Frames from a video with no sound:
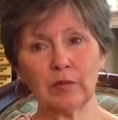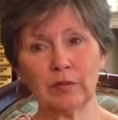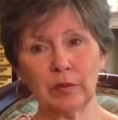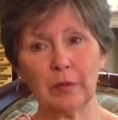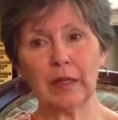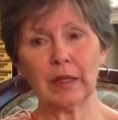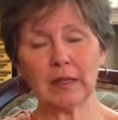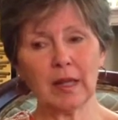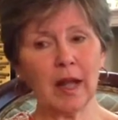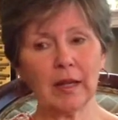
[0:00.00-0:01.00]
For me,
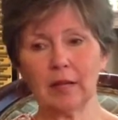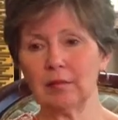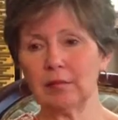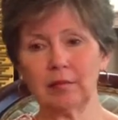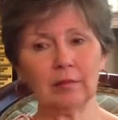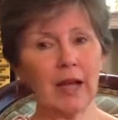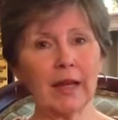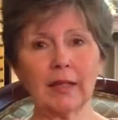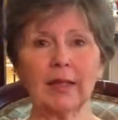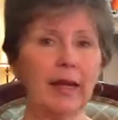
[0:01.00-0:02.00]
because I
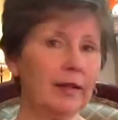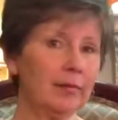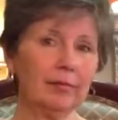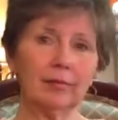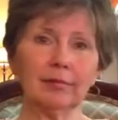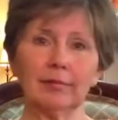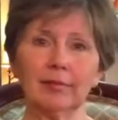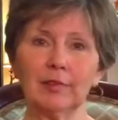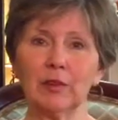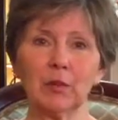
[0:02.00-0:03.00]
could gain
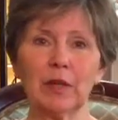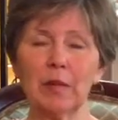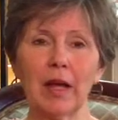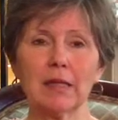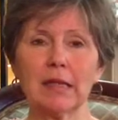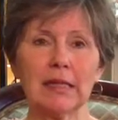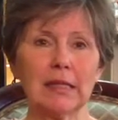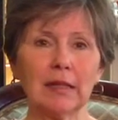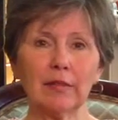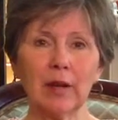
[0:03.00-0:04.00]
20 pounds
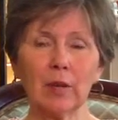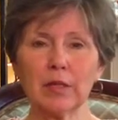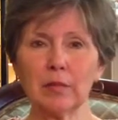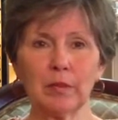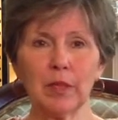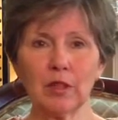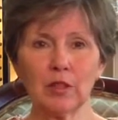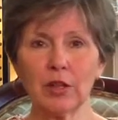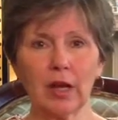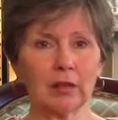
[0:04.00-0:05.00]
easy if I wasn't being
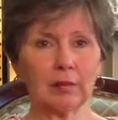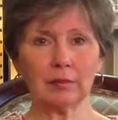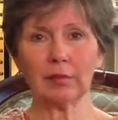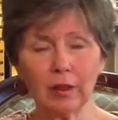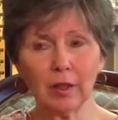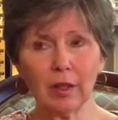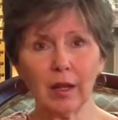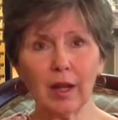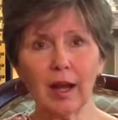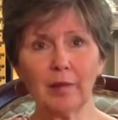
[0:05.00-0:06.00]
checked.
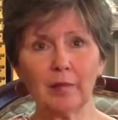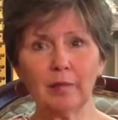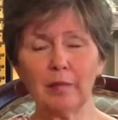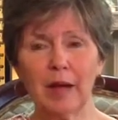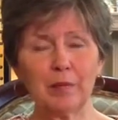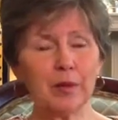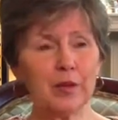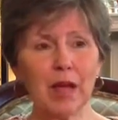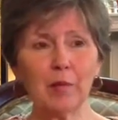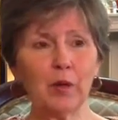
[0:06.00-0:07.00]
My
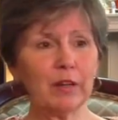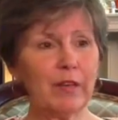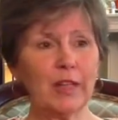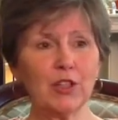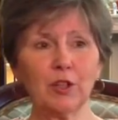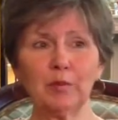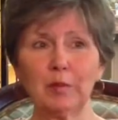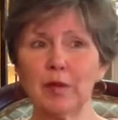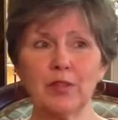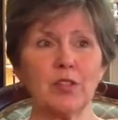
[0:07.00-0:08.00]
brother, I'm one of 8 children.
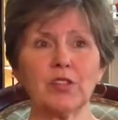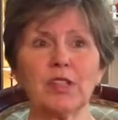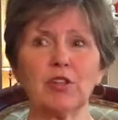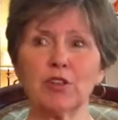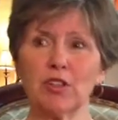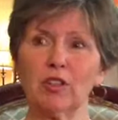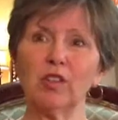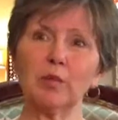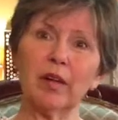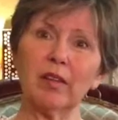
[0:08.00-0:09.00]
My brothers and sisters said, "Tricia, you
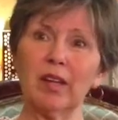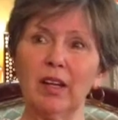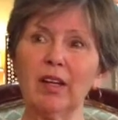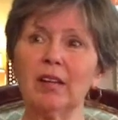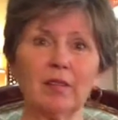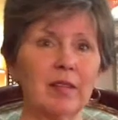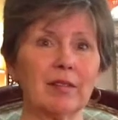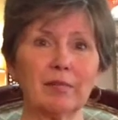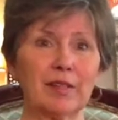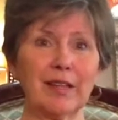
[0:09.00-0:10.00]
look better than any of
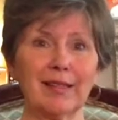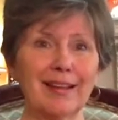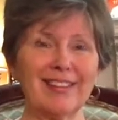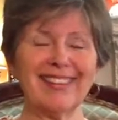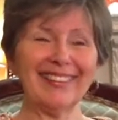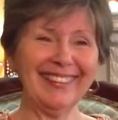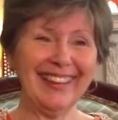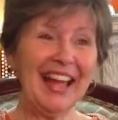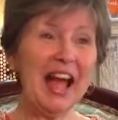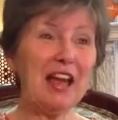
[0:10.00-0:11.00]
us," because I
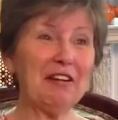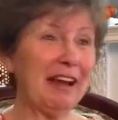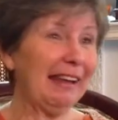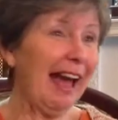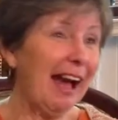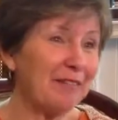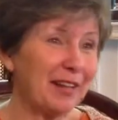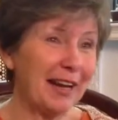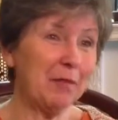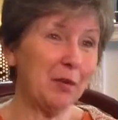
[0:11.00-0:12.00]
laughed.
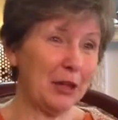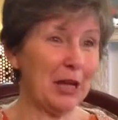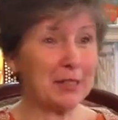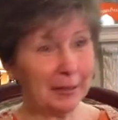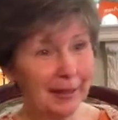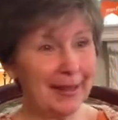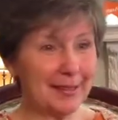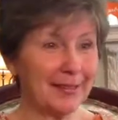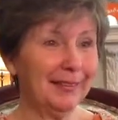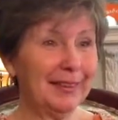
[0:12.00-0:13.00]
I'm the one who
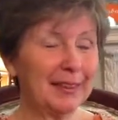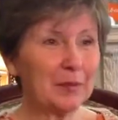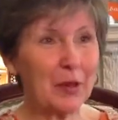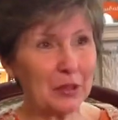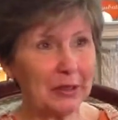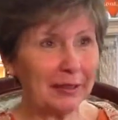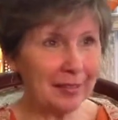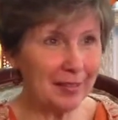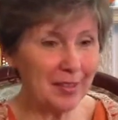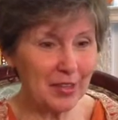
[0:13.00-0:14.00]
has the supposedly
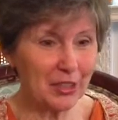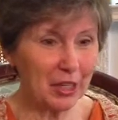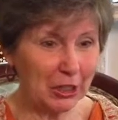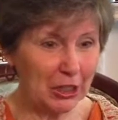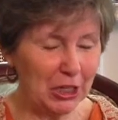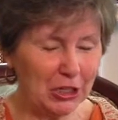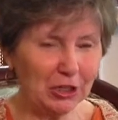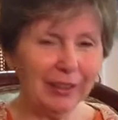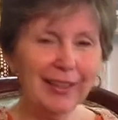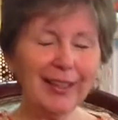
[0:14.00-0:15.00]
the sick condition,